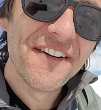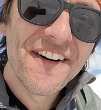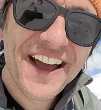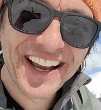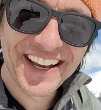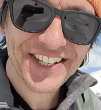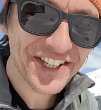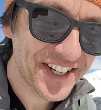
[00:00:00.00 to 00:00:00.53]

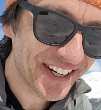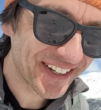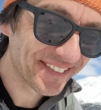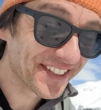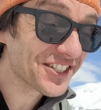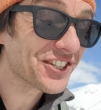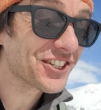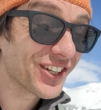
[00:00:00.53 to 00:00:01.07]
vagus nerve,
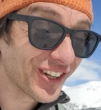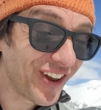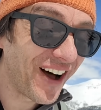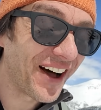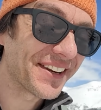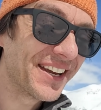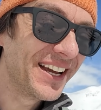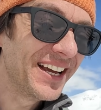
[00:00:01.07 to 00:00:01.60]
which is a
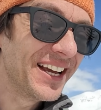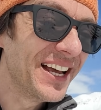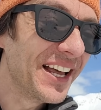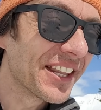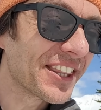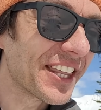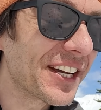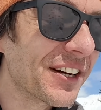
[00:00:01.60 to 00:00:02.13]
lot.
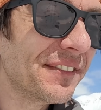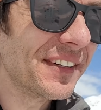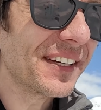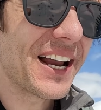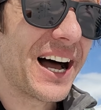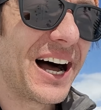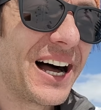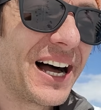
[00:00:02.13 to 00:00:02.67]
Think of it
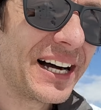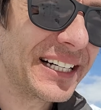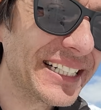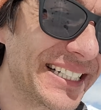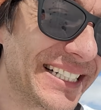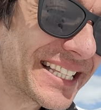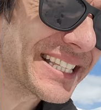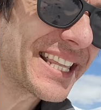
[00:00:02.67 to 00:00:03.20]
uh,
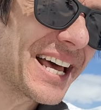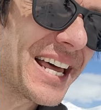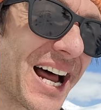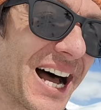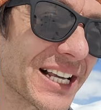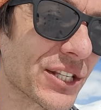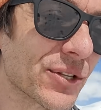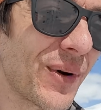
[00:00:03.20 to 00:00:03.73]
instead
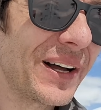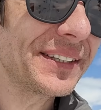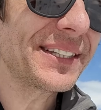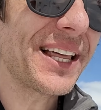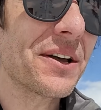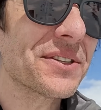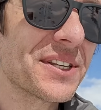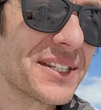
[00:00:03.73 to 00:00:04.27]
as
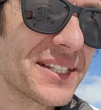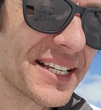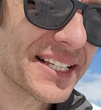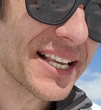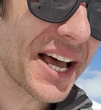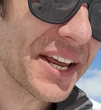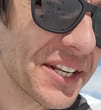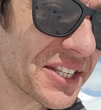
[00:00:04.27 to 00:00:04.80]

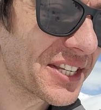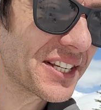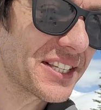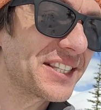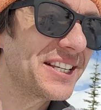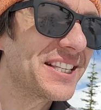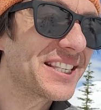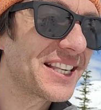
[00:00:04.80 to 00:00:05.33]

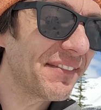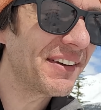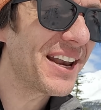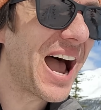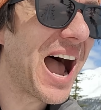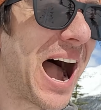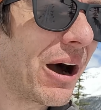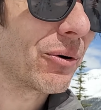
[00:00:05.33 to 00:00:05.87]
1,667
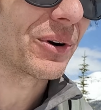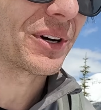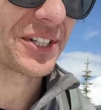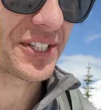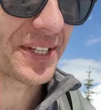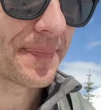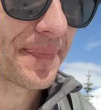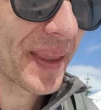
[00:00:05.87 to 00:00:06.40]

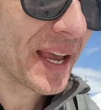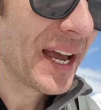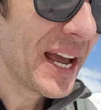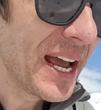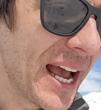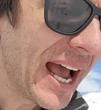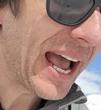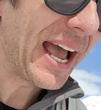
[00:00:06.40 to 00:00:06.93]
hours.
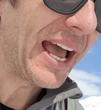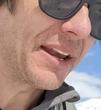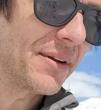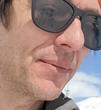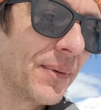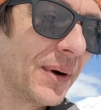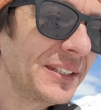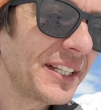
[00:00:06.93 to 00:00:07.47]

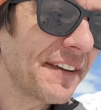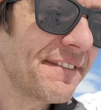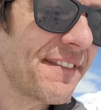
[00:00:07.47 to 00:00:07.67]
And what they